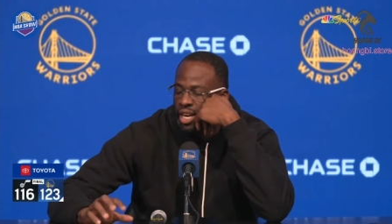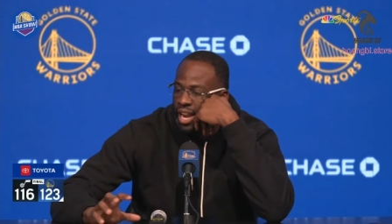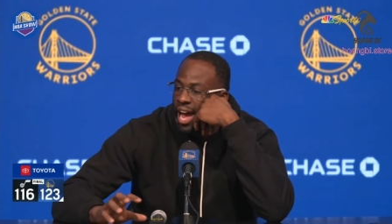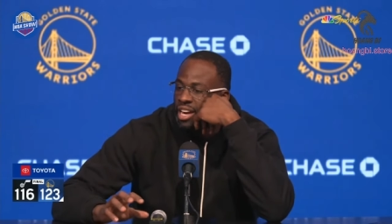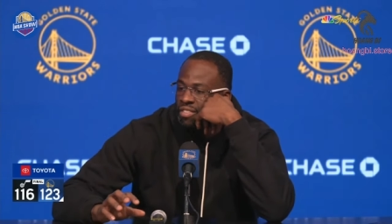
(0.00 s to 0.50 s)

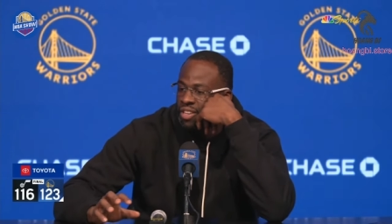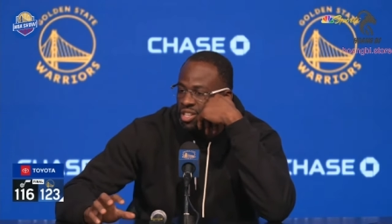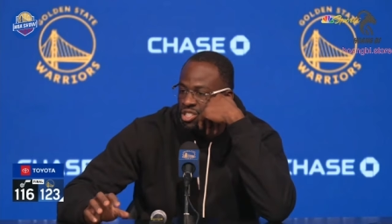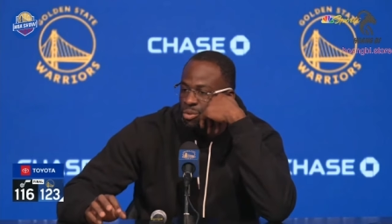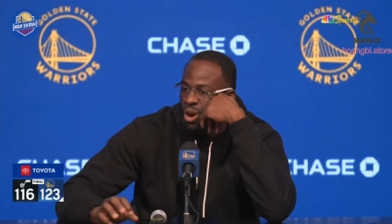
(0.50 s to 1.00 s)
a lot
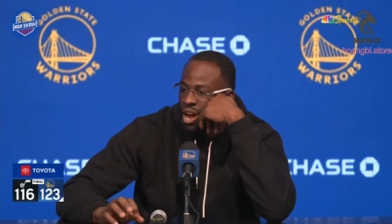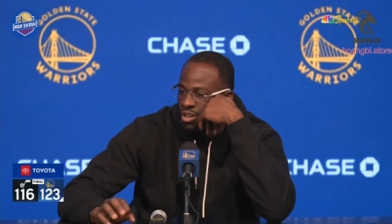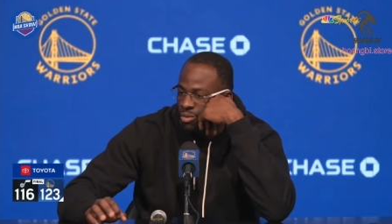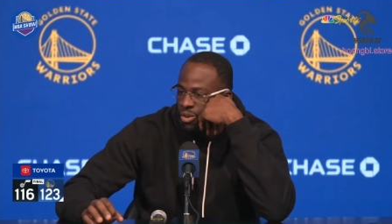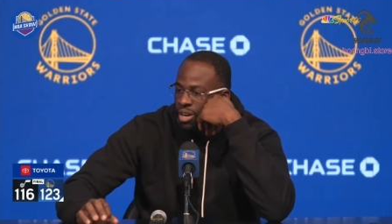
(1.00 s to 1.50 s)
of it is
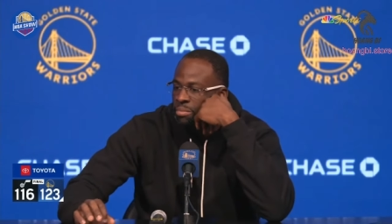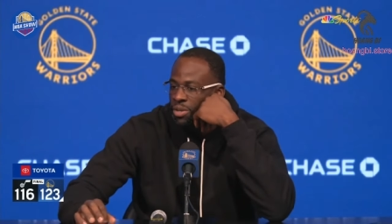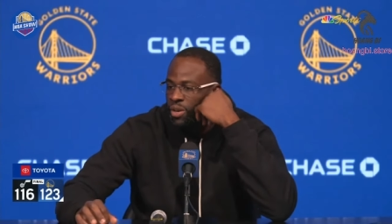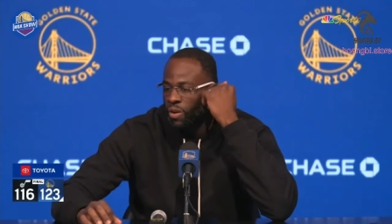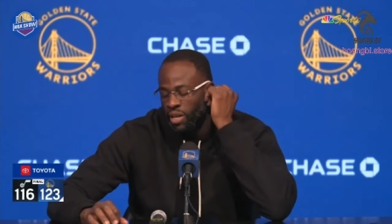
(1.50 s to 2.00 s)
around the
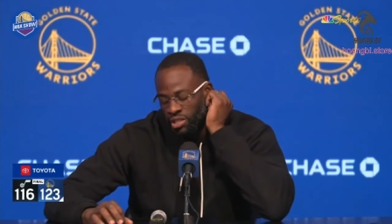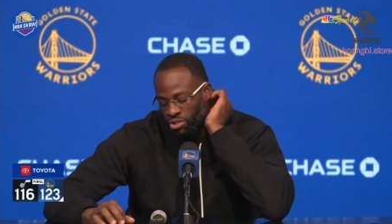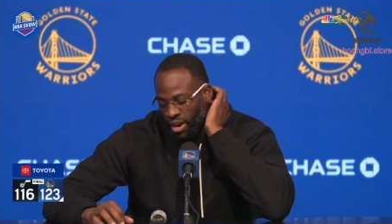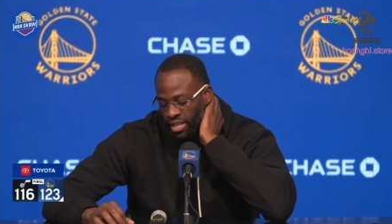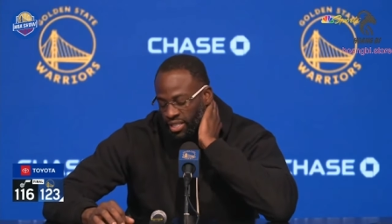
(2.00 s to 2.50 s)
rim, you know,
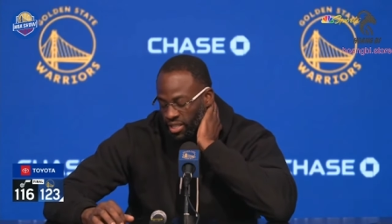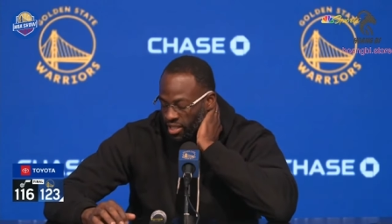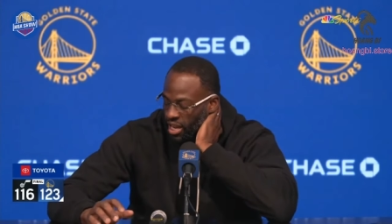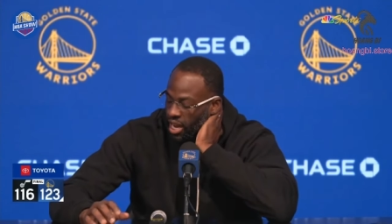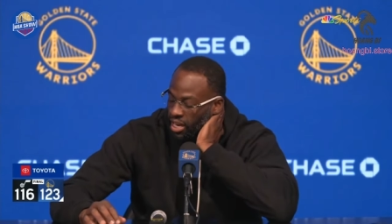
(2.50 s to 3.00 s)
and
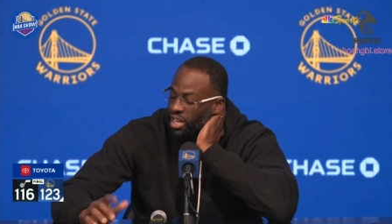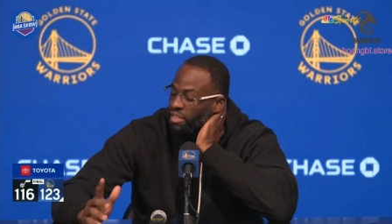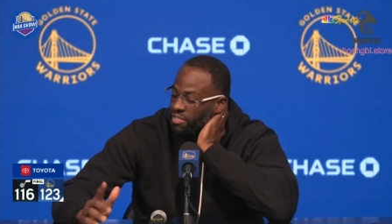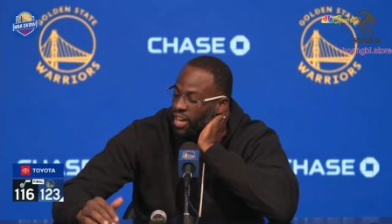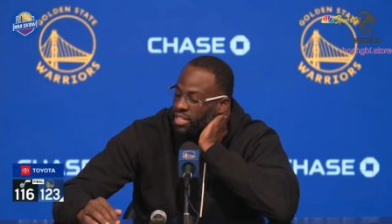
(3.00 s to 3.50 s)
Trayce uh,
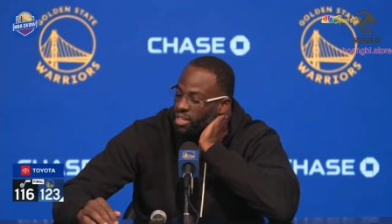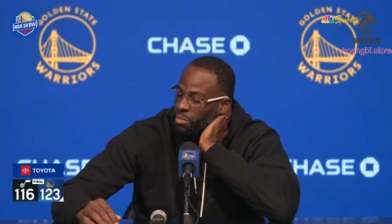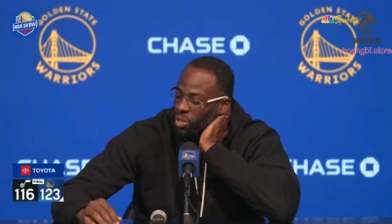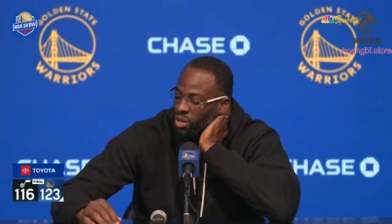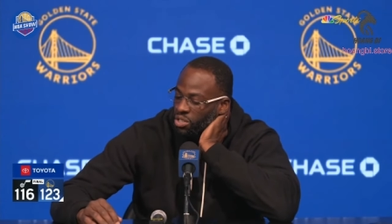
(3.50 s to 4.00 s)
can affect
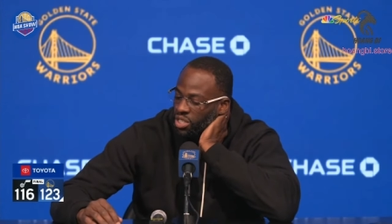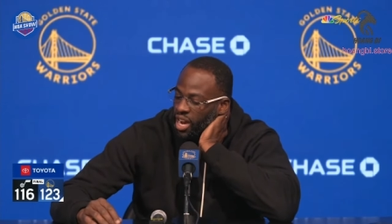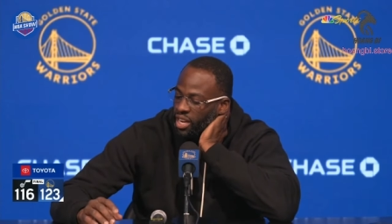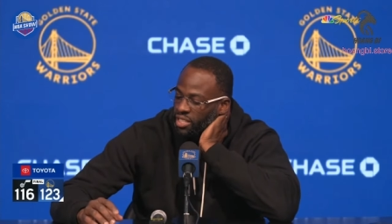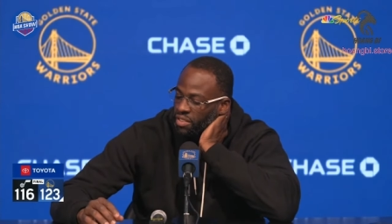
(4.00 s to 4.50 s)
some of those
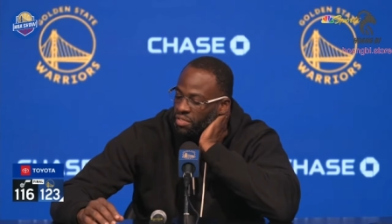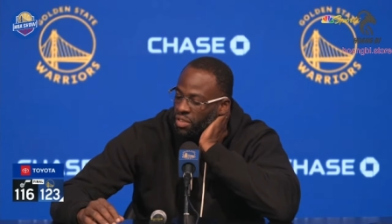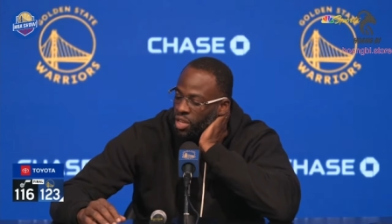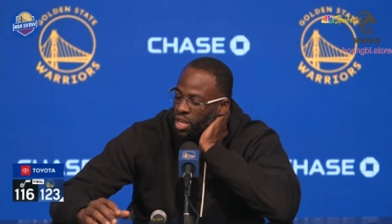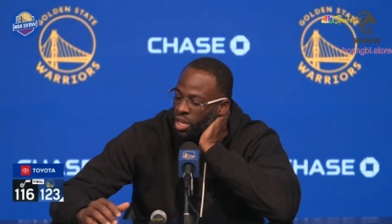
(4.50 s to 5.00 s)
shots
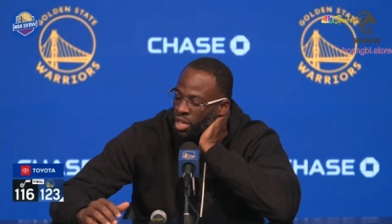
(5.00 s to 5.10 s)
if,